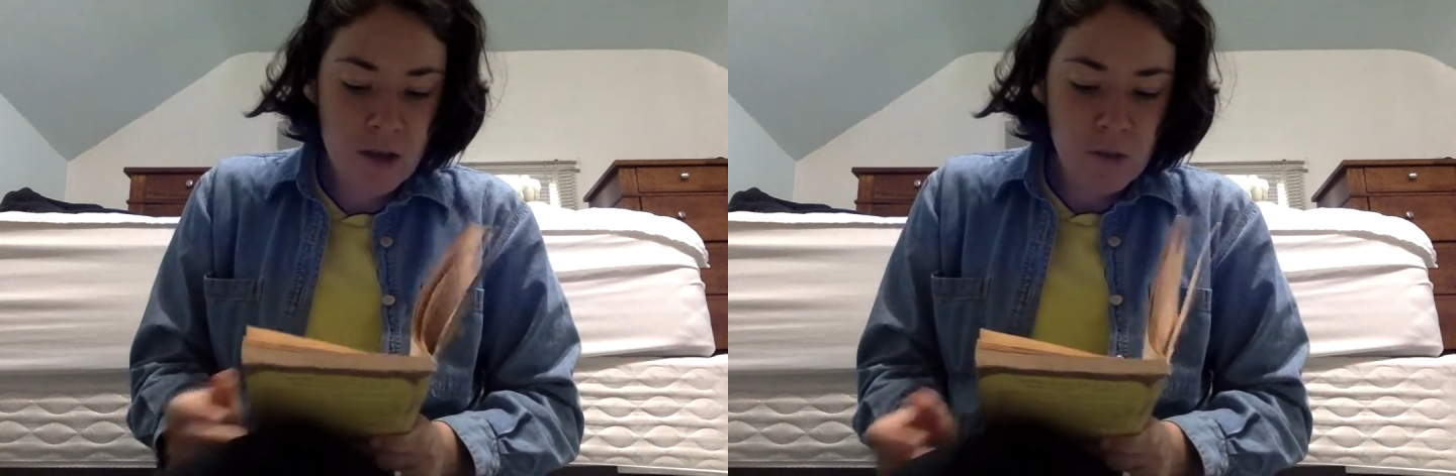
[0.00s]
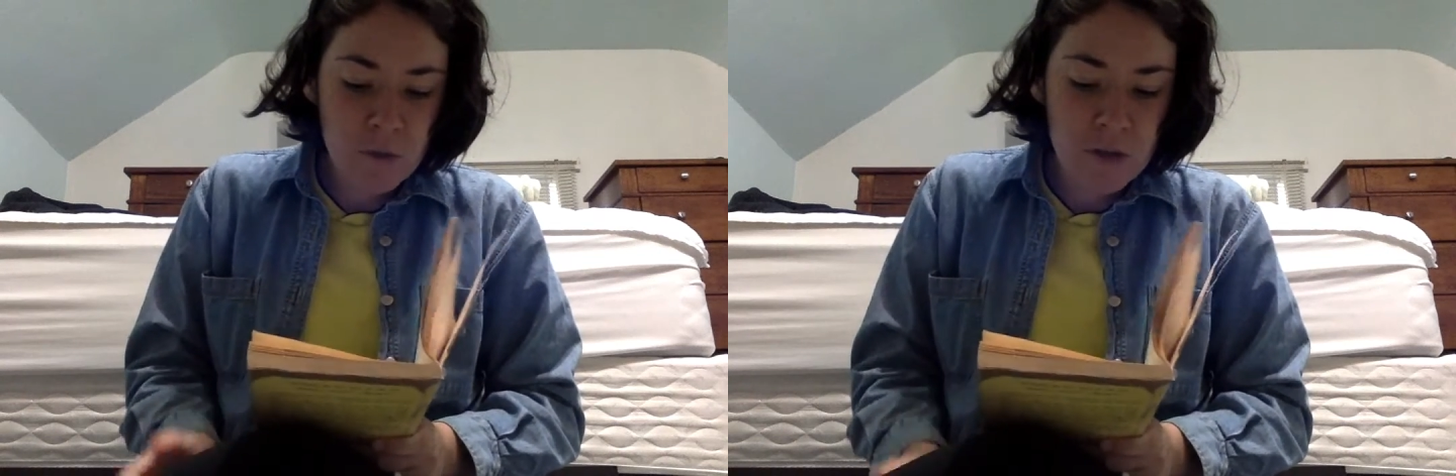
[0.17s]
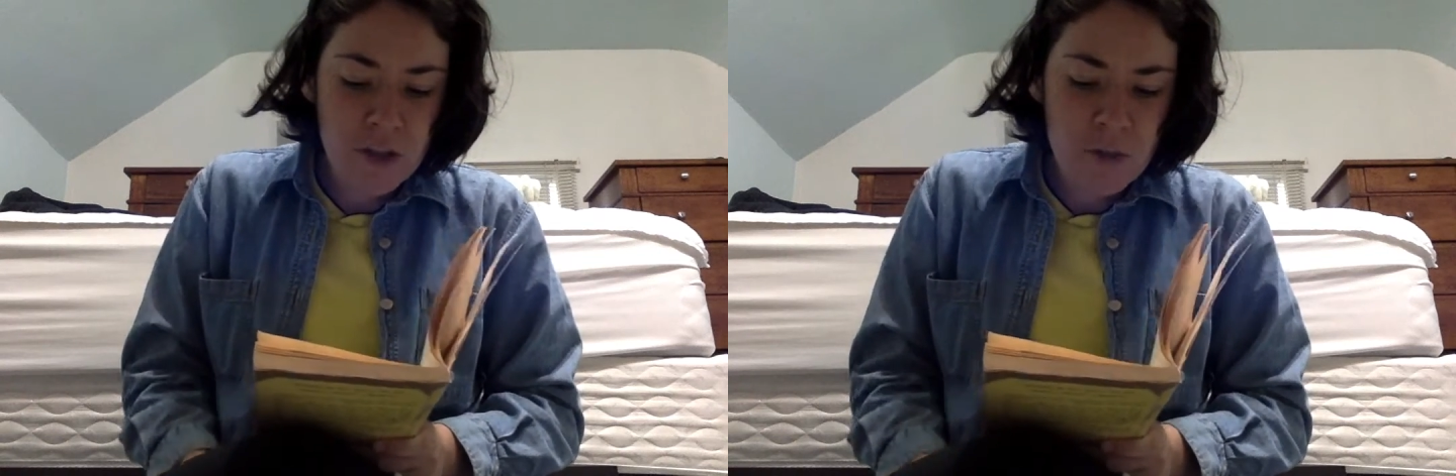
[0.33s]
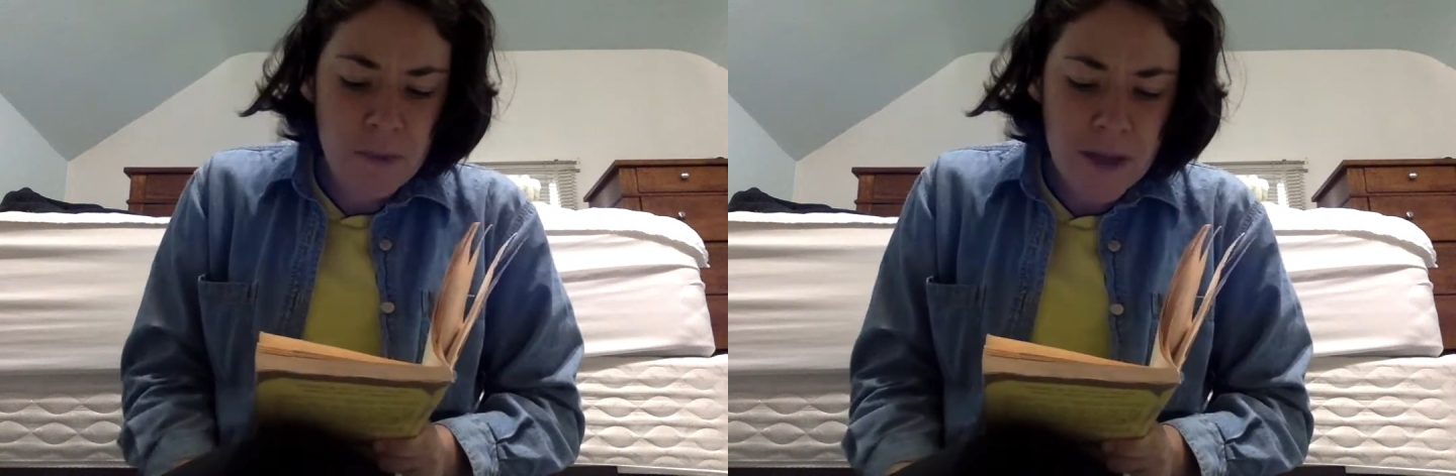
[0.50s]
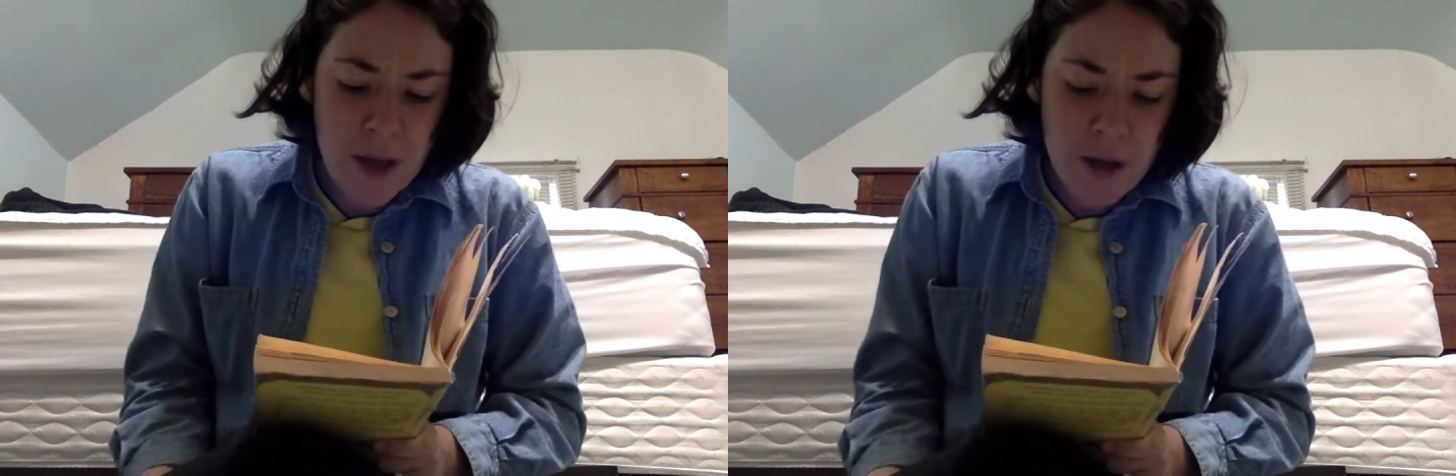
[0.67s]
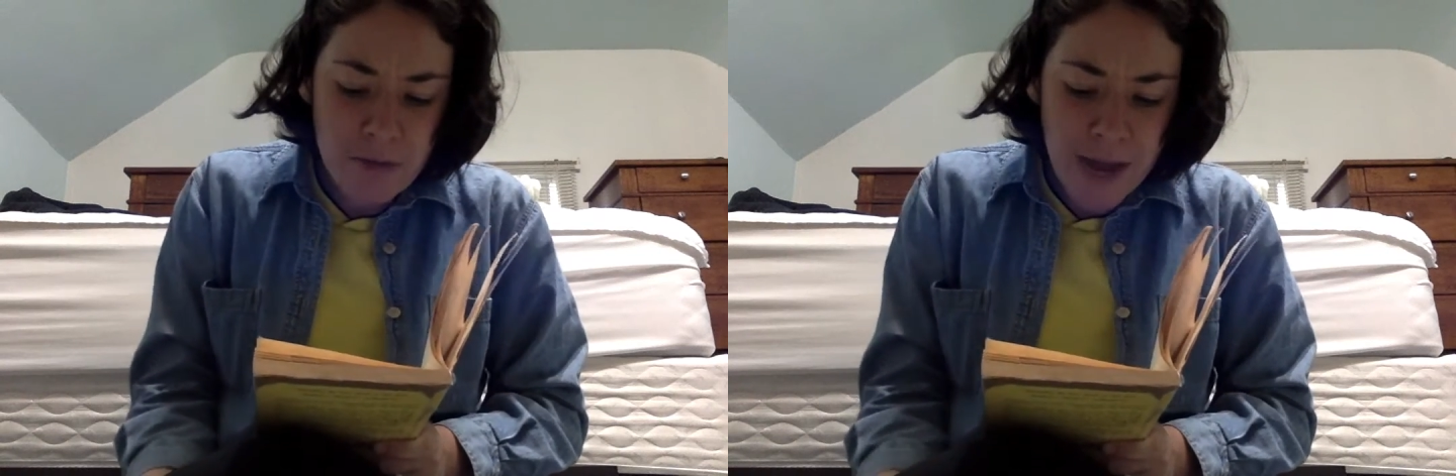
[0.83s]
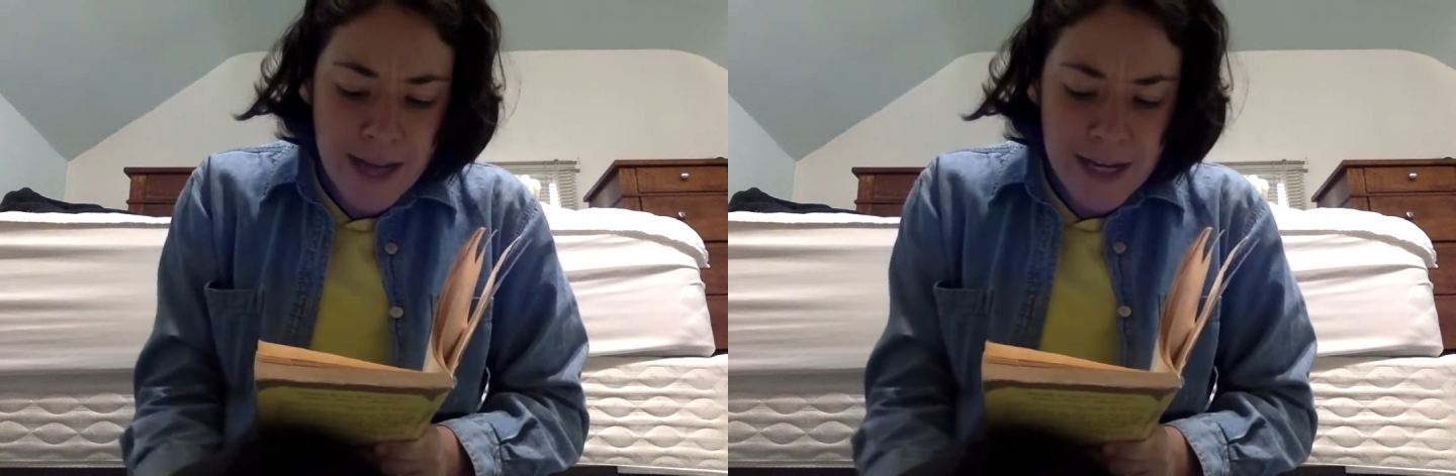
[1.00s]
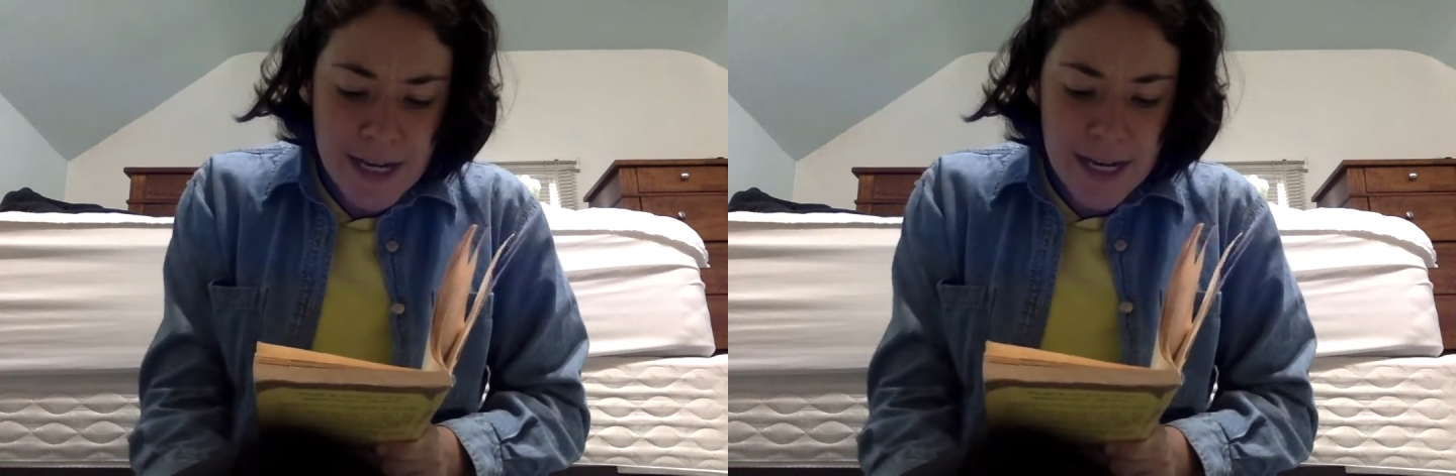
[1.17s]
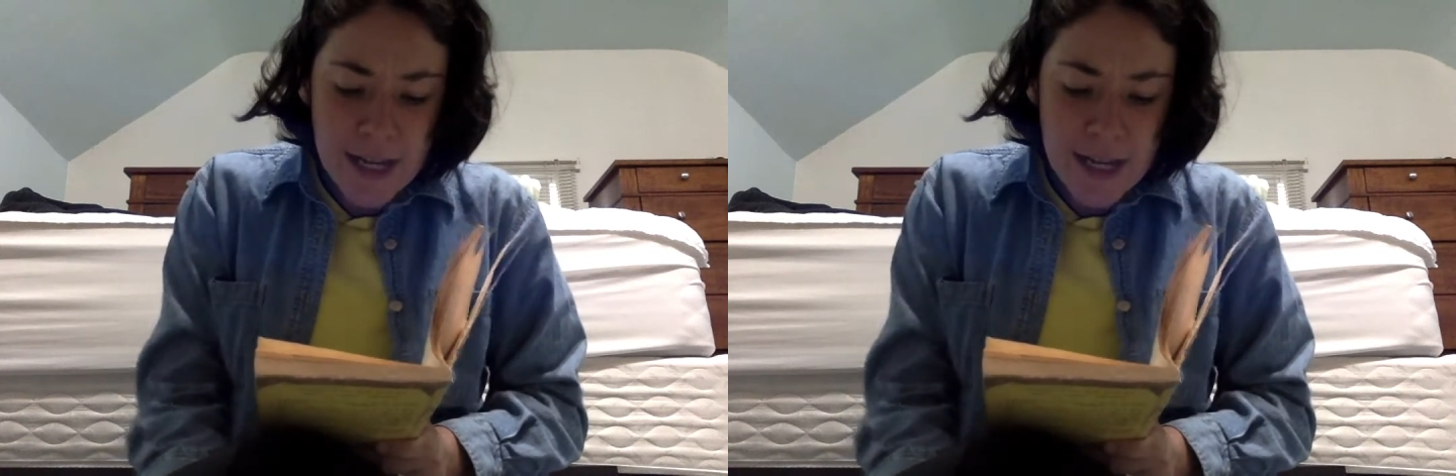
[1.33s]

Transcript: "Will you be all right?